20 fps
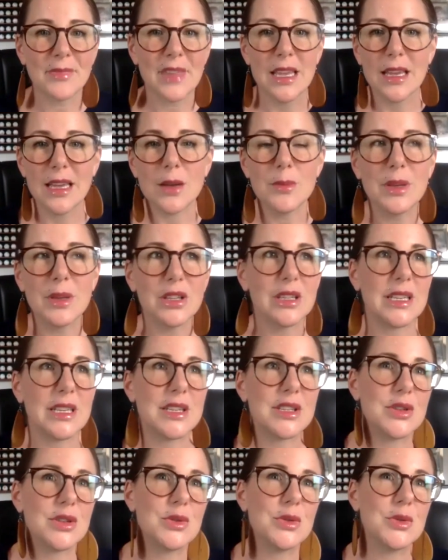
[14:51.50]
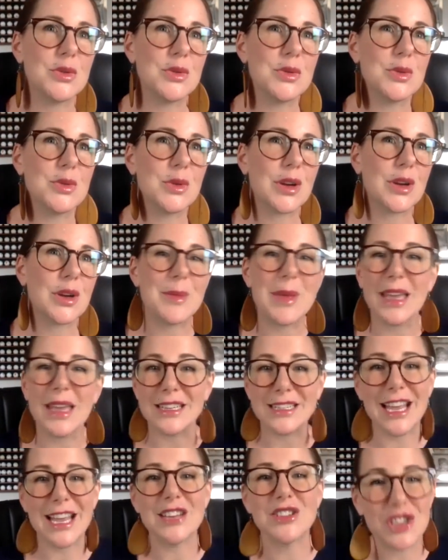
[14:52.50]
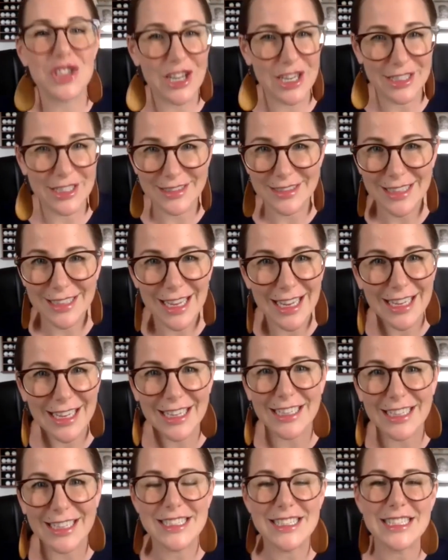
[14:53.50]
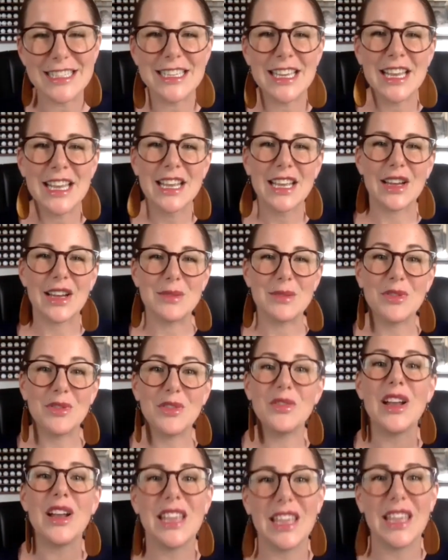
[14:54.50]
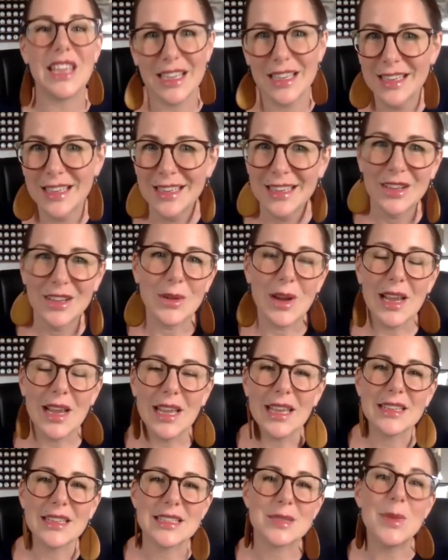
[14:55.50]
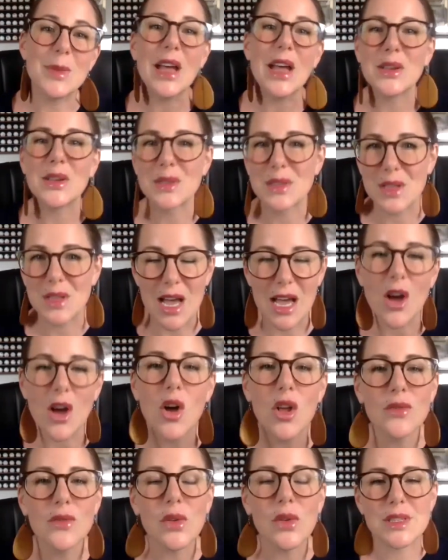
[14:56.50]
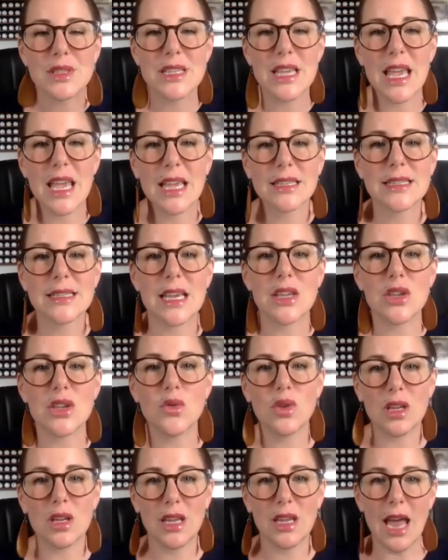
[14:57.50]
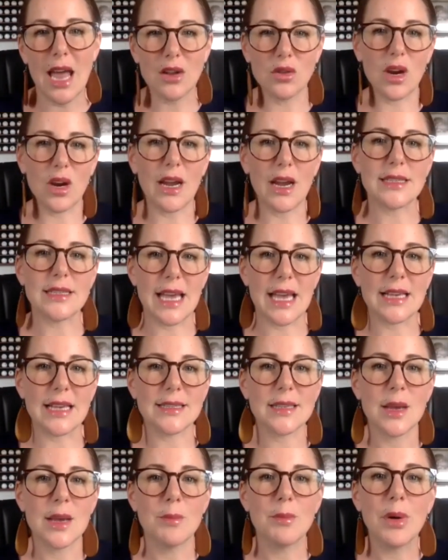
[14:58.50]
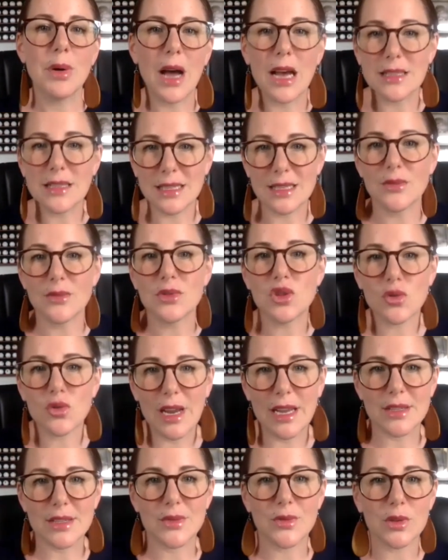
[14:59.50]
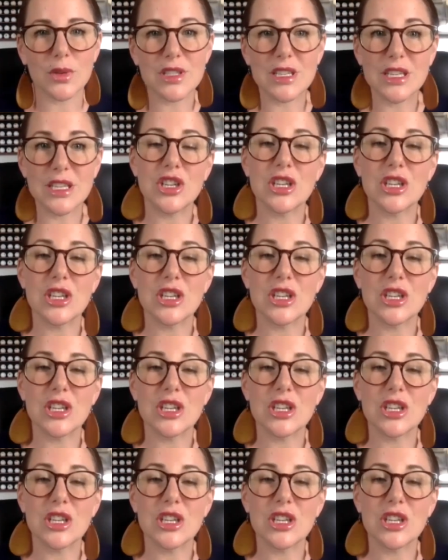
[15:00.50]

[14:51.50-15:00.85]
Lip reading: ability to command attention and funny, right? Smiles a lot. All of those things that you can categorize as positive traits for teaching